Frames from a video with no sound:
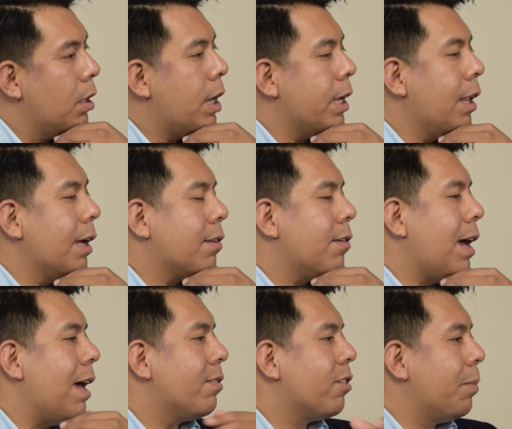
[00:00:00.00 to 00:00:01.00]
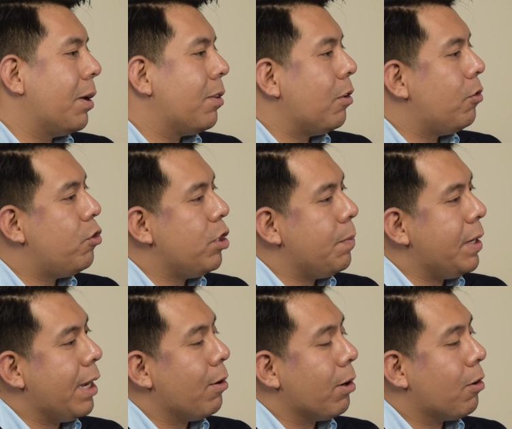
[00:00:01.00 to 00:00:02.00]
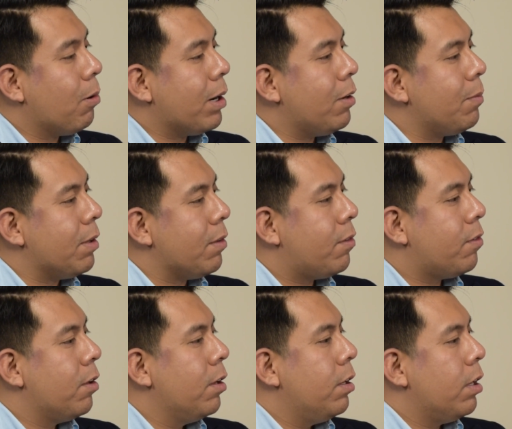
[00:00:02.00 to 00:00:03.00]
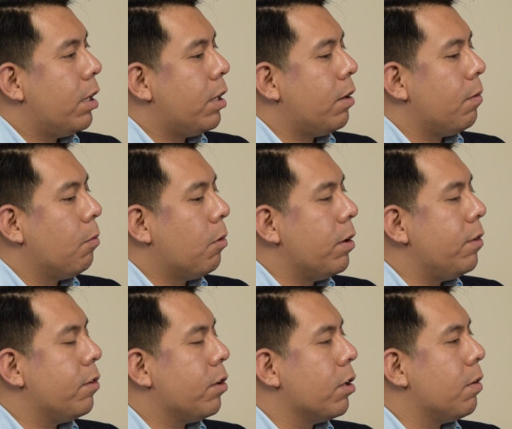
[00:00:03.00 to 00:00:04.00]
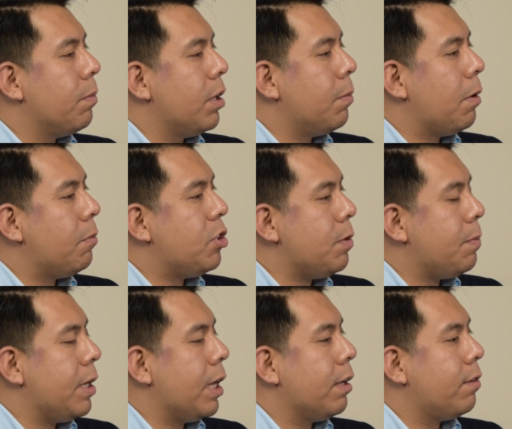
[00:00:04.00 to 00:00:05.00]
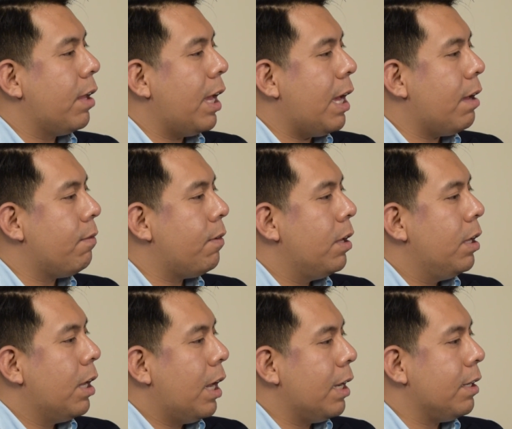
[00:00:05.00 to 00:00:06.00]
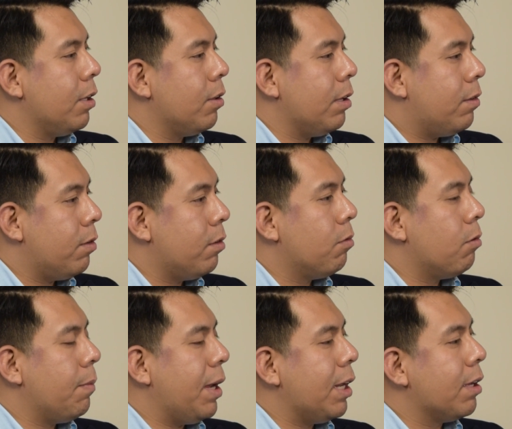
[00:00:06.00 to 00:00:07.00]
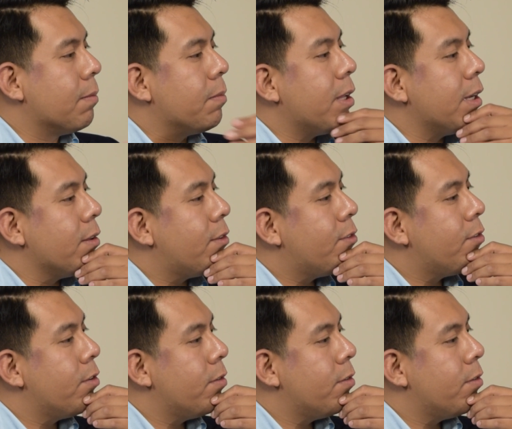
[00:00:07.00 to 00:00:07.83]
I'd like to ask about those GPA requirements. Mm-hmm. Uh, what is a good minimum GPA to have, ideally, to remain in compliance?